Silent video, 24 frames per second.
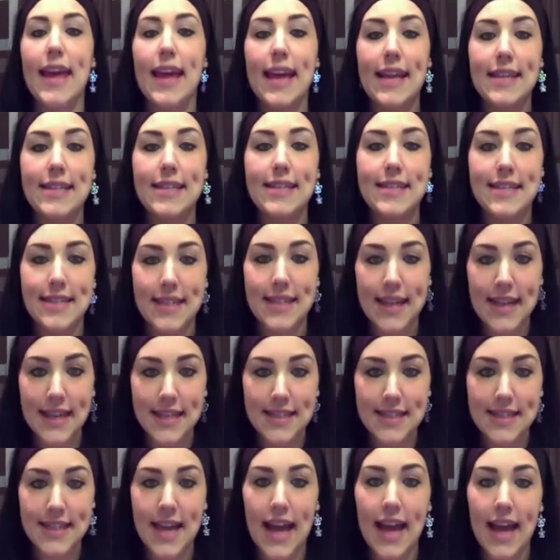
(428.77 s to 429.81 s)
It's
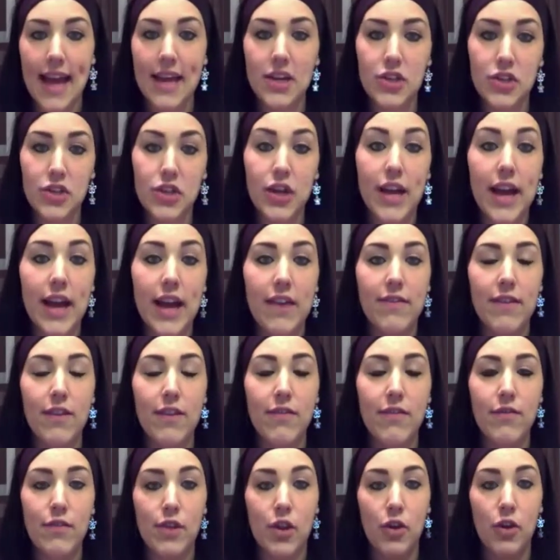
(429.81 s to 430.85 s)
six extra heavy
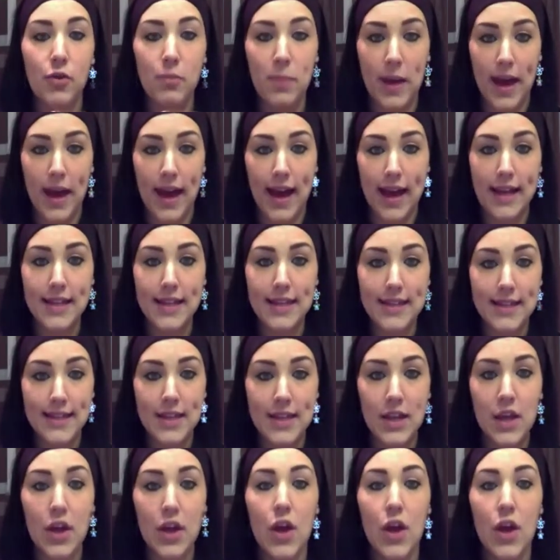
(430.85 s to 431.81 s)
flow pads